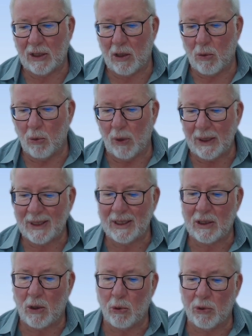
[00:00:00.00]
What does
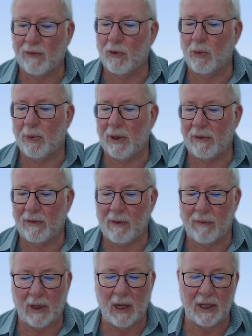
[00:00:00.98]
clause 4.5
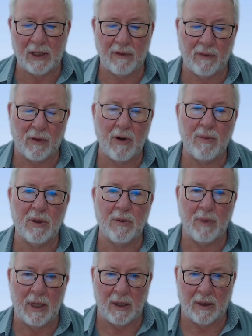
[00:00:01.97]
of the collective agreement
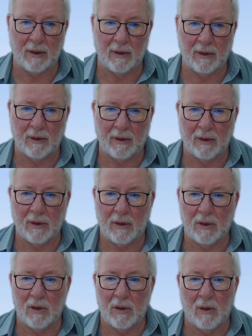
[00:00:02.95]
mean?
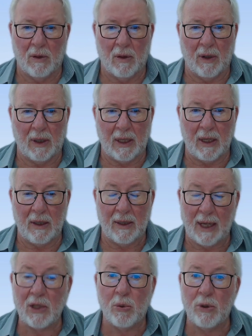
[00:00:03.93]
Okay,
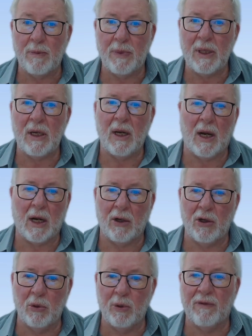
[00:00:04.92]
that would be how
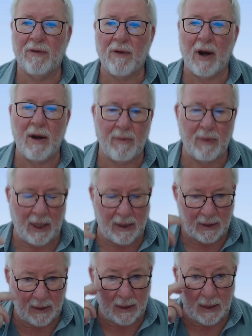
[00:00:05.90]
you would frame that.
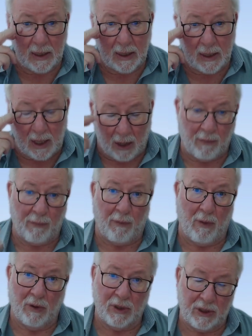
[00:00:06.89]
Now,
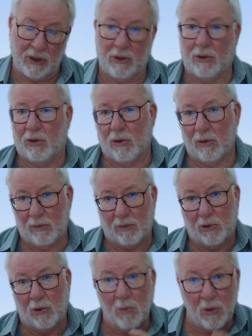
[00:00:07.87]
just to
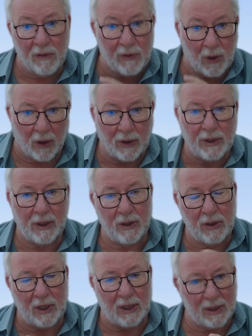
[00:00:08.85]
move it on so
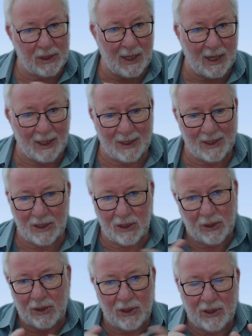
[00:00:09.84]
that you understand, this is
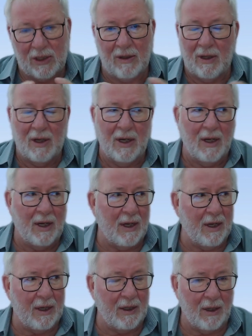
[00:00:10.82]
not just in
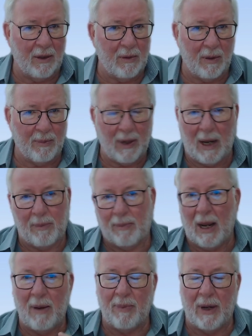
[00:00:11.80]
in a
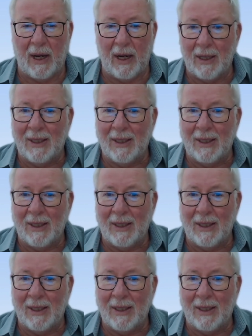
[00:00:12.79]
play.